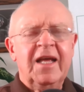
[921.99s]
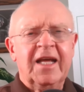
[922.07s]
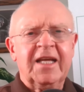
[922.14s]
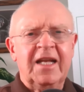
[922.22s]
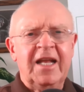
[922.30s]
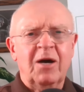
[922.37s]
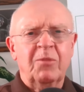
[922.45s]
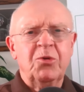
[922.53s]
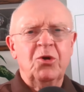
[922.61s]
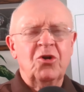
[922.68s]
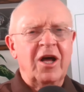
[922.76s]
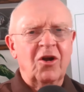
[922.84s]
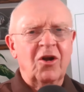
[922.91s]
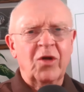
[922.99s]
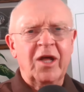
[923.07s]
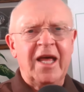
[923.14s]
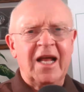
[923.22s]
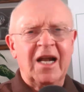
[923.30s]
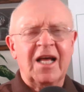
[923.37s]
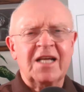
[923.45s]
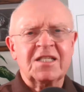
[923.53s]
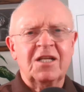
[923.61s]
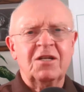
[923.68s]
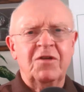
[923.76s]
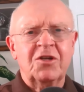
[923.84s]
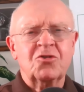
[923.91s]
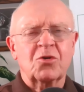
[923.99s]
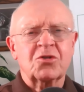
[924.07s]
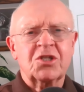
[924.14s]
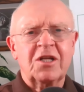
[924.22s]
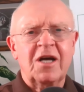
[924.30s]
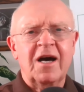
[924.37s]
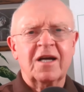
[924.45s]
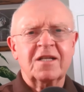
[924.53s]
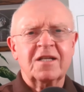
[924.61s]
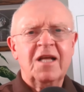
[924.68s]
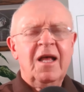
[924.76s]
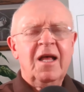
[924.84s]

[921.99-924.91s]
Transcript: It can help you not only analyze individual stocks,